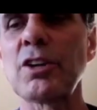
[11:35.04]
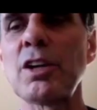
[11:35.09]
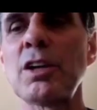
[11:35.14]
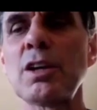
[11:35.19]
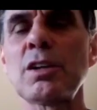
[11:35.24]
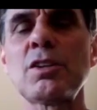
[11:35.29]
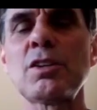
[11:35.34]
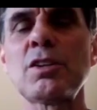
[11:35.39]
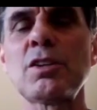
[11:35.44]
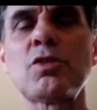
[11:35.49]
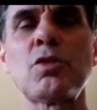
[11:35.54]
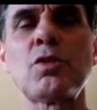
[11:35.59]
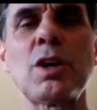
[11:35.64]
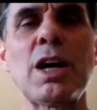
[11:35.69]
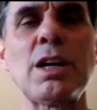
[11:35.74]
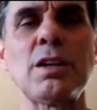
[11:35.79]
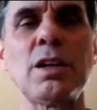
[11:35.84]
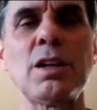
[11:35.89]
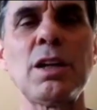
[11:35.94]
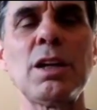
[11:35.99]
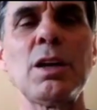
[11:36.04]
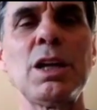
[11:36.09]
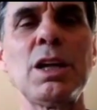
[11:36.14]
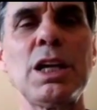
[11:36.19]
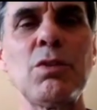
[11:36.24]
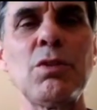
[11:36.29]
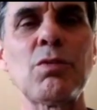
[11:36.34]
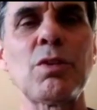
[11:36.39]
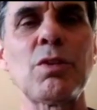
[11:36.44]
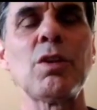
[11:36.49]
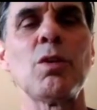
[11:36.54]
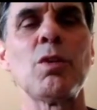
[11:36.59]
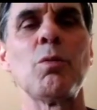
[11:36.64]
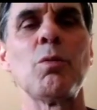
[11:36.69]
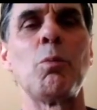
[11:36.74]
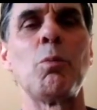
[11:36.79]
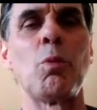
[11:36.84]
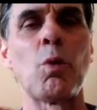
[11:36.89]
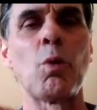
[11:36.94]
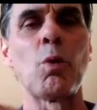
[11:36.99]
it's going to create
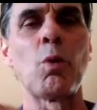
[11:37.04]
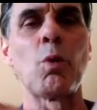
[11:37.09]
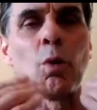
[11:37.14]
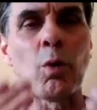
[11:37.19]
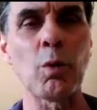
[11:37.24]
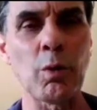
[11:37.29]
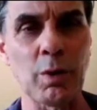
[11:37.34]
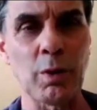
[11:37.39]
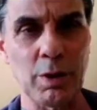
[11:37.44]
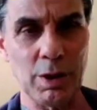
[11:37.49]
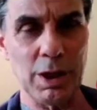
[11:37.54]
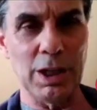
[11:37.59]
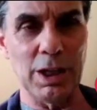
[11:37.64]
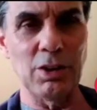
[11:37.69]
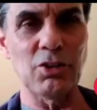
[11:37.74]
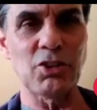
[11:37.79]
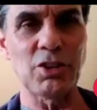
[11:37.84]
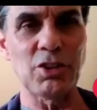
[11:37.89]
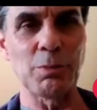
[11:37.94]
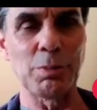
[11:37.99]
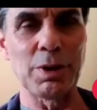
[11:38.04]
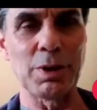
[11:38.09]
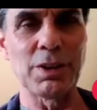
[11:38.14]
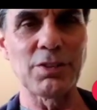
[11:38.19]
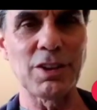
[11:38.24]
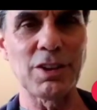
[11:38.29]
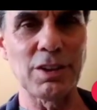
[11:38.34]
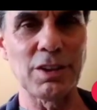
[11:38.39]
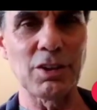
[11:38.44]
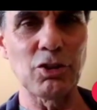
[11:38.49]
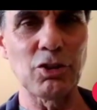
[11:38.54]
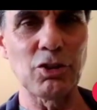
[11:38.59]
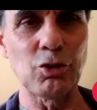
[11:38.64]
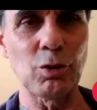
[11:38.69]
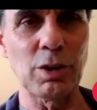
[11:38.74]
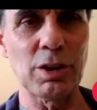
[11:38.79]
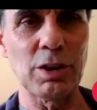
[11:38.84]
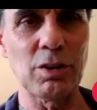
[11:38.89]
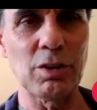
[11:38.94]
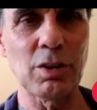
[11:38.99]
even more
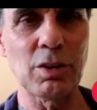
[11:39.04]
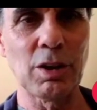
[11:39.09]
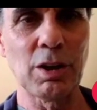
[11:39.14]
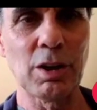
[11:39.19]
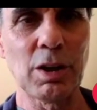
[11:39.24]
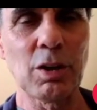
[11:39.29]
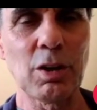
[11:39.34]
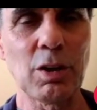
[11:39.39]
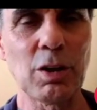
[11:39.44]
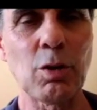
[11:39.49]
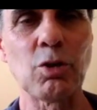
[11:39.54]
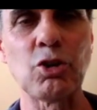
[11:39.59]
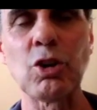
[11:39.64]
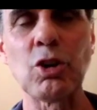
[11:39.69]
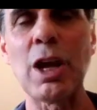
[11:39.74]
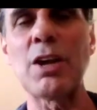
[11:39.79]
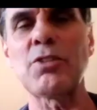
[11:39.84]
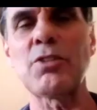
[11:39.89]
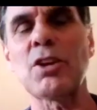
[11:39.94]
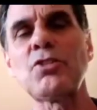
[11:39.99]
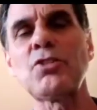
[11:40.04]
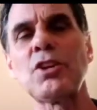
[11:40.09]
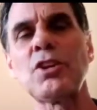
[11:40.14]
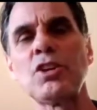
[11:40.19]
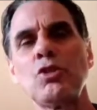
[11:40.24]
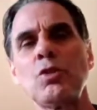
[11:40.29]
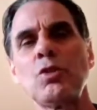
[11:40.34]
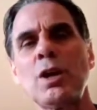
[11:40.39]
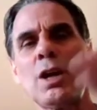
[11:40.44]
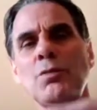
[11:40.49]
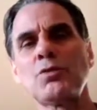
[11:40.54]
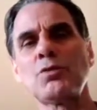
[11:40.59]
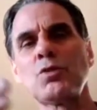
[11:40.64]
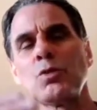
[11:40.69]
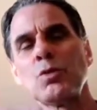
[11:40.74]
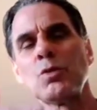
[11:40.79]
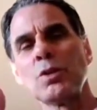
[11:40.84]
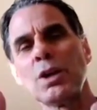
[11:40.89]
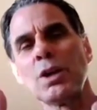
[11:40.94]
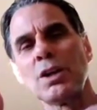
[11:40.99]
instability in the joint. Because as I said,
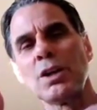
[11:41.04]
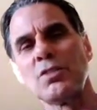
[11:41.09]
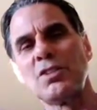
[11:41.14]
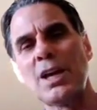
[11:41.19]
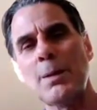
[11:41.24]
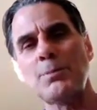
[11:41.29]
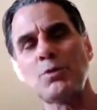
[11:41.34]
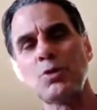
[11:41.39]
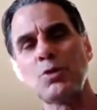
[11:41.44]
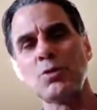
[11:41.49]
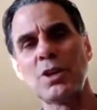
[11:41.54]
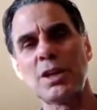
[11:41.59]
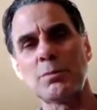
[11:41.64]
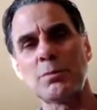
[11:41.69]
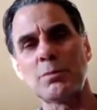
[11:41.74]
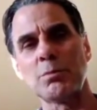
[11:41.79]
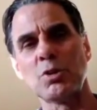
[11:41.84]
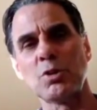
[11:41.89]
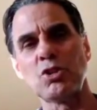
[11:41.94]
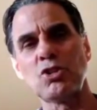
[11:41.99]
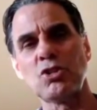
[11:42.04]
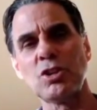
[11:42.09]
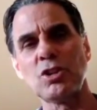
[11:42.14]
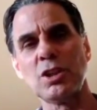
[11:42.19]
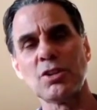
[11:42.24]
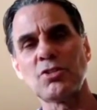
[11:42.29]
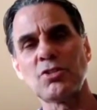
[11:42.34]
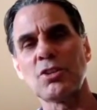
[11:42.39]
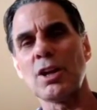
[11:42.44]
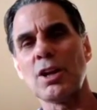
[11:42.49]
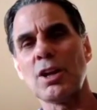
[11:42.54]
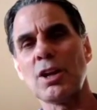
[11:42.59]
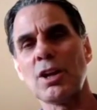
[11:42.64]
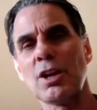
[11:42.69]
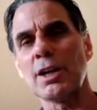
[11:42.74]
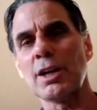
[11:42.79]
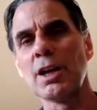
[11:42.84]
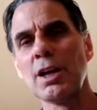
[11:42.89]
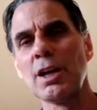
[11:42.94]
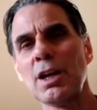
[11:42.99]
you have to adapt to that machine.
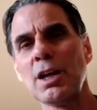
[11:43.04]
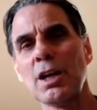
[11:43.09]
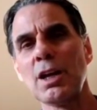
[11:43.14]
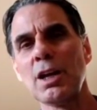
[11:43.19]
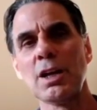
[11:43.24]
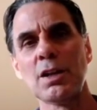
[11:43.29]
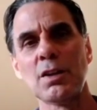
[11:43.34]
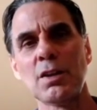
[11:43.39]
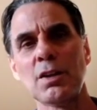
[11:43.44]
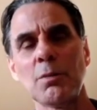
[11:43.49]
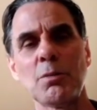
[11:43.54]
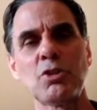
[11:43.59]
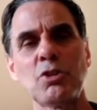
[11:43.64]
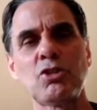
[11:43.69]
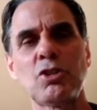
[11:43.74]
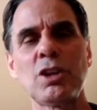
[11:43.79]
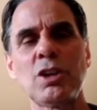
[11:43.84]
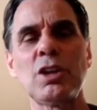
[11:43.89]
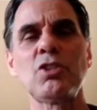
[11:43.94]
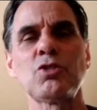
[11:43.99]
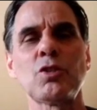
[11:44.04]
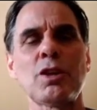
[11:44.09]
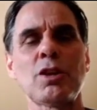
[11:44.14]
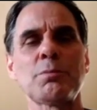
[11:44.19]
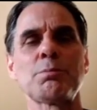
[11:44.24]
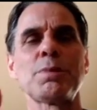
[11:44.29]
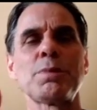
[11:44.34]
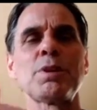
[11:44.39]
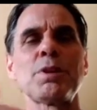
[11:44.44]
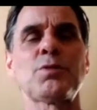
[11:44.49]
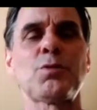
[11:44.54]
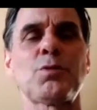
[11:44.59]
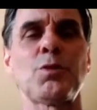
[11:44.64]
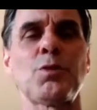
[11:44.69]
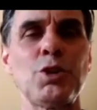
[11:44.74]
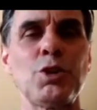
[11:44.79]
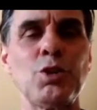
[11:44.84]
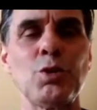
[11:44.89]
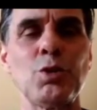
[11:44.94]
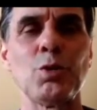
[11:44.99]
It's like the machine is not
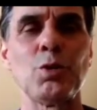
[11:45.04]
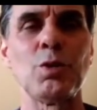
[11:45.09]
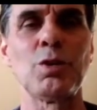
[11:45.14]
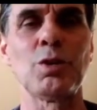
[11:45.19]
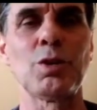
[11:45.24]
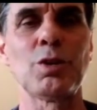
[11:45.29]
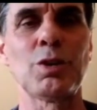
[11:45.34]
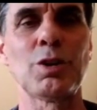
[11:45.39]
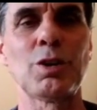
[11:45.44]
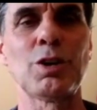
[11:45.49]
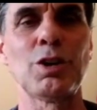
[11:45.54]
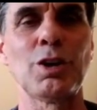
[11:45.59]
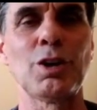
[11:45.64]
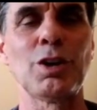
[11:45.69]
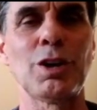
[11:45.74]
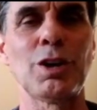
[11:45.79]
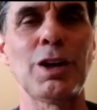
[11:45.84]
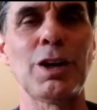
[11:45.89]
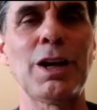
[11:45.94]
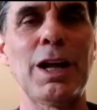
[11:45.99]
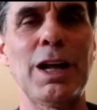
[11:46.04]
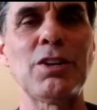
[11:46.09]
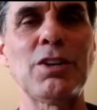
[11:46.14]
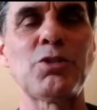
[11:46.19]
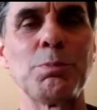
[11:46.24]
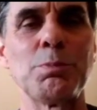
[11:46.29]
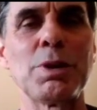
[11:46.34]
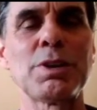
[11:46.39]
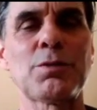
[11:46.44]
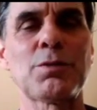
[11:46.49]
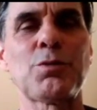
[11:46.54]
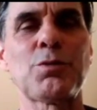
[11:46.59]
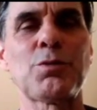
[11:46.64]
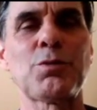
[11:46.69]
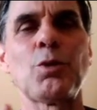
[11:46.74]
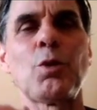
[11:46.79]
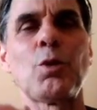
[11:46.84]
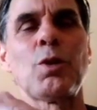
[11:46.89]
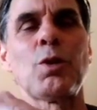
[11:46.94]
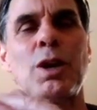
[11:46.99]
built for you. It's
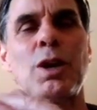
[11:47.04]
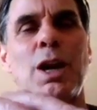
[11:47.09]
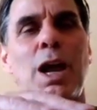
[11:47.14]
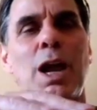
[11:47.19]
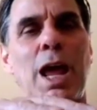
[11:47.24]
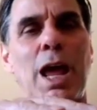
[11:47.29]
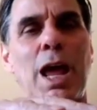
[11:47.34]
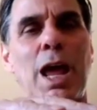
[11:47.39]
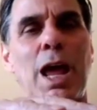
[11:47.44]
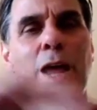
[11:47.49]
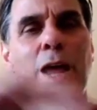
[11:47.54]
built for